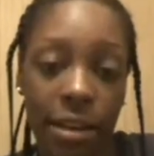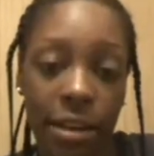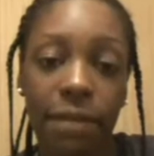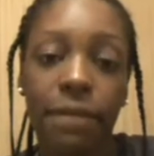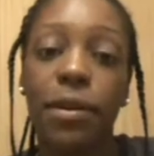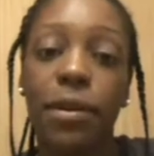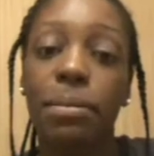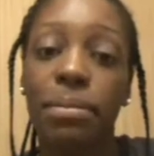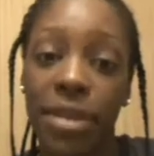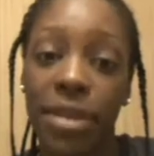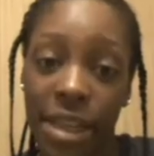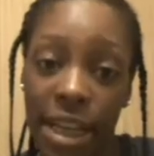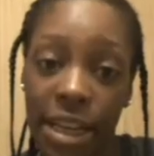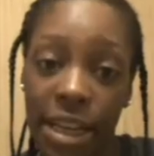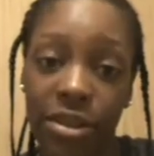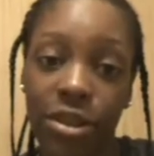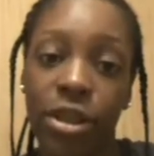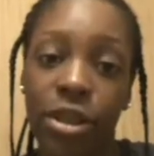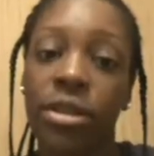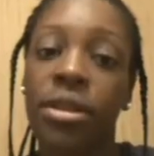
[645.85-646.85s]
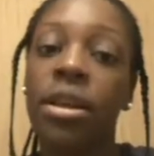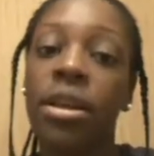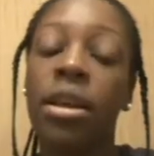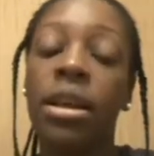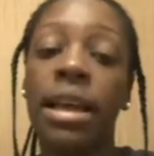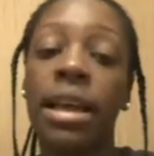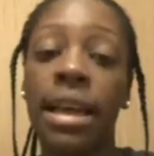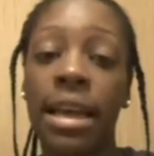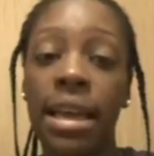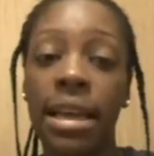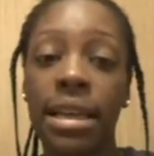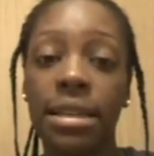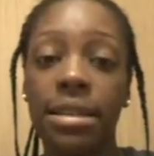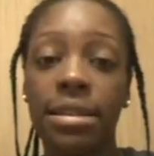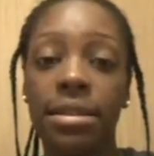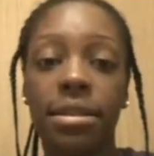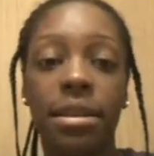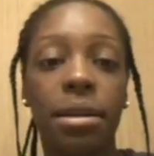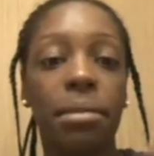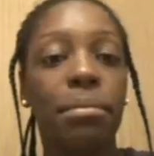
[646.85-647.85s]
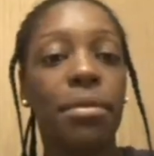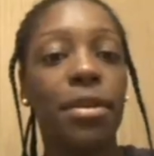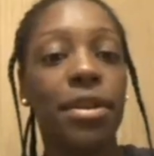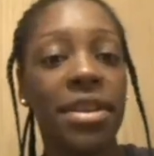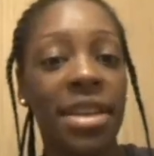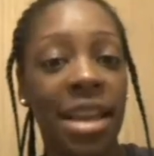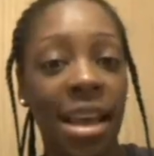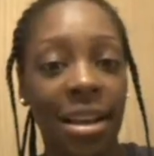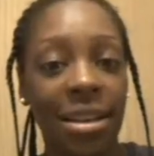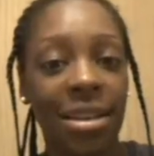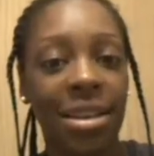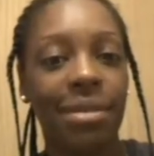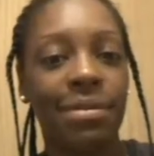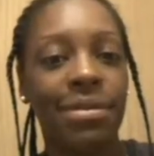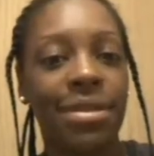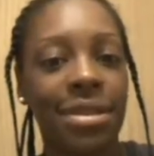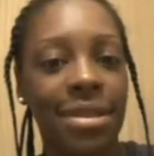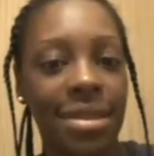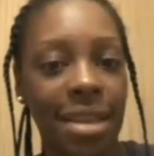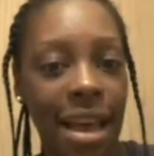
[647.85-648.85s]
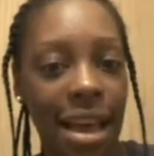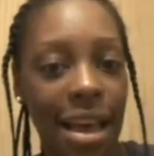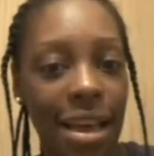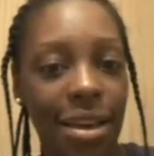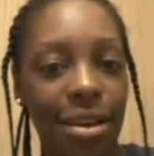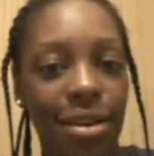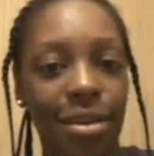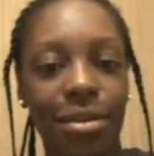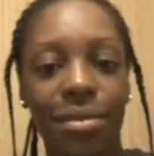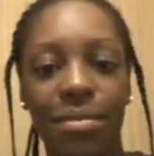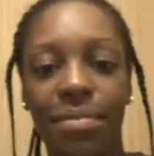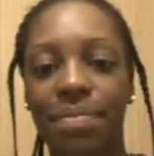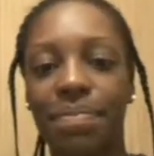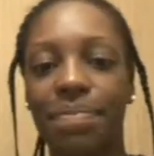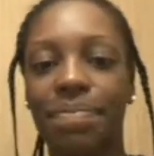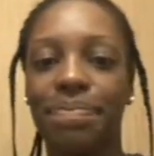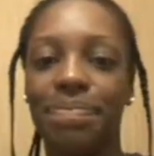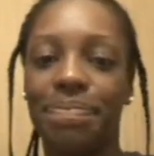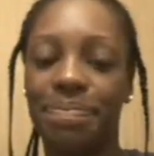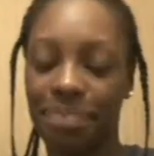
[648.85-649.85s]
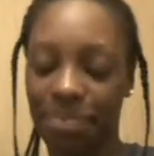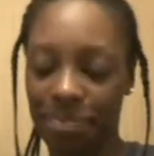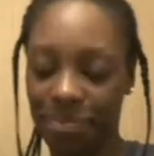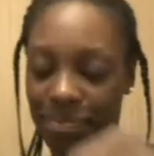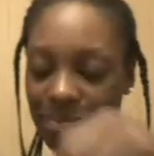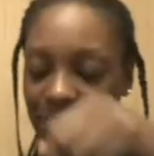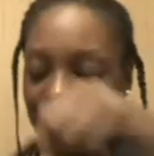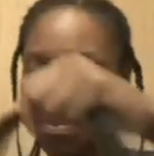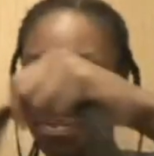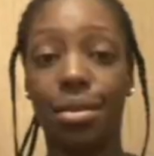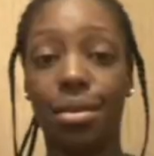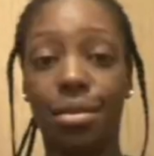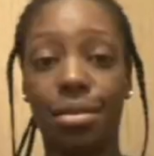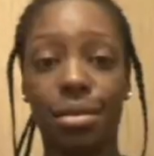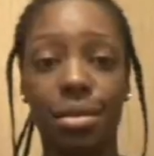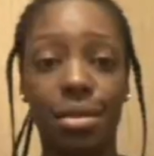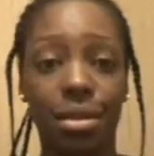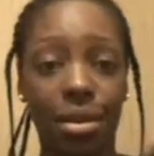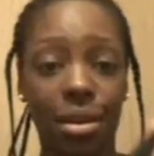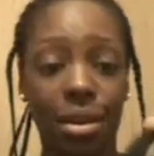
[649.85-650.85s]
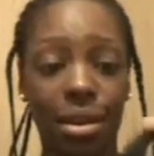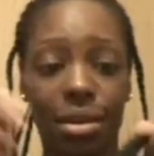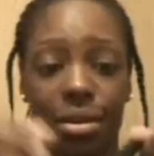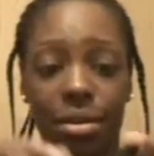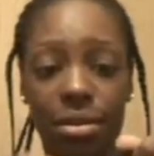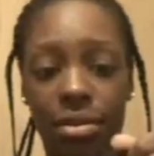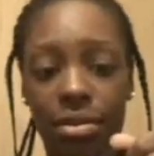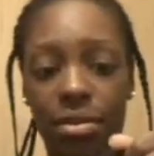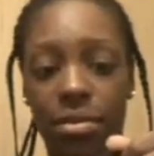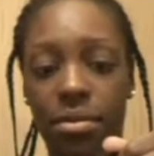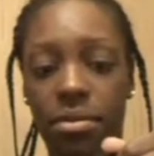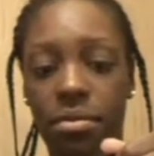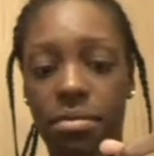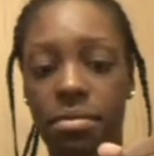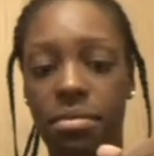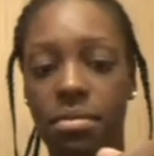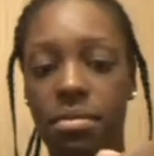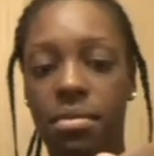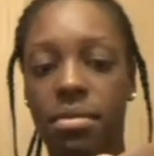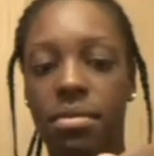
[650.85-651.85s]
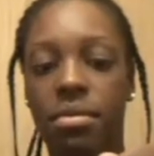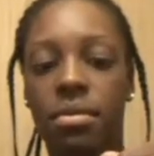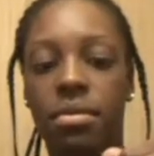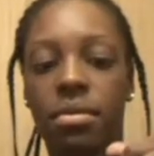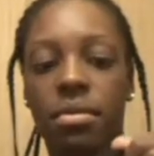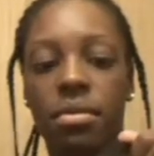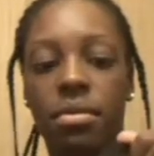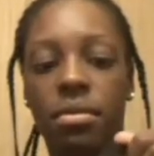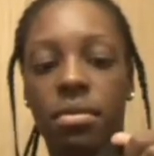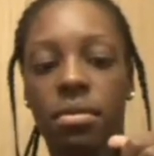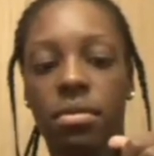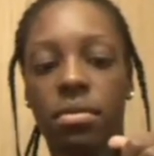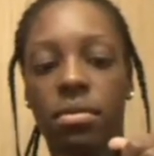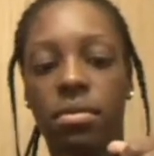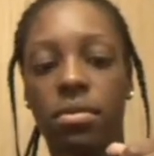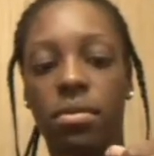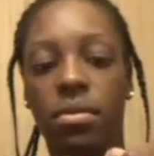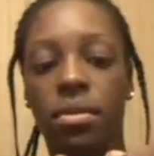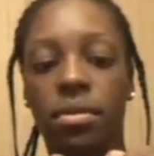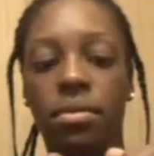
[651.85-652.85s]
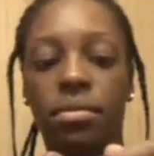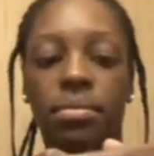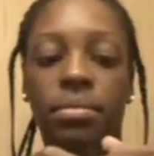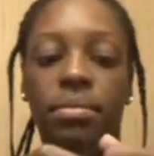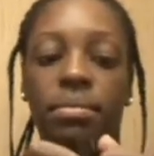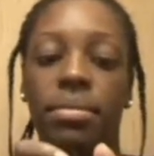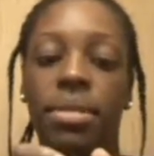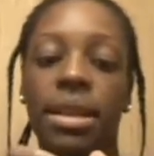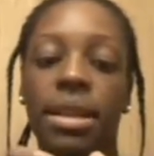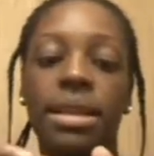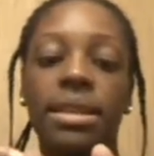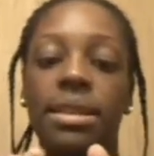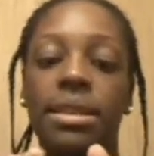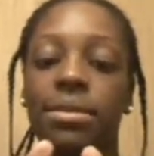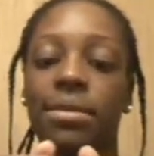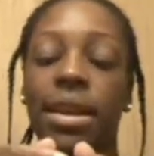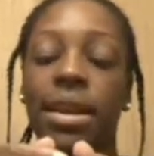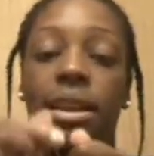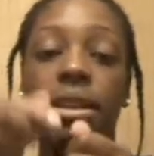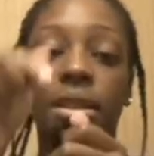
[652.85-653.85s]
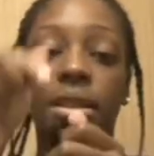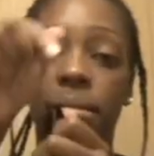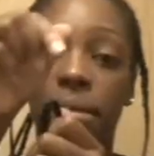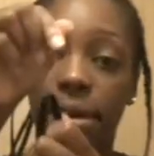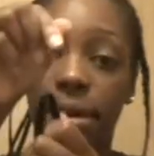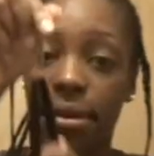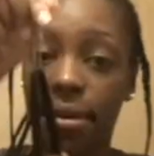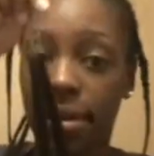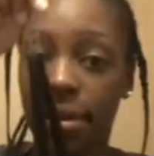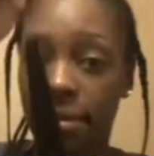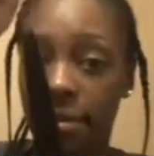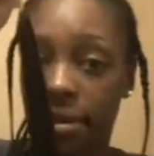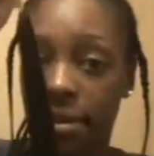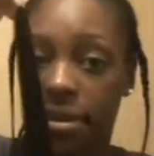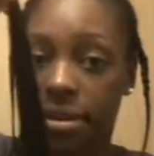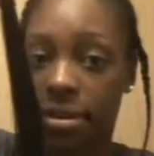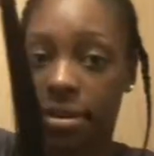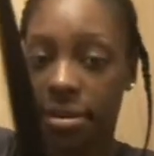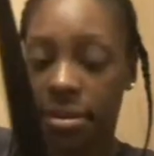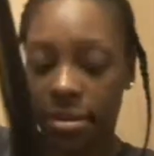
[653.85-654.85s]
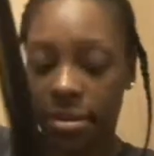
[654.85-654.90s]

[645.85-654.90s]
in for protection, hence protective style. Hook it on through, or place it right in the middle of your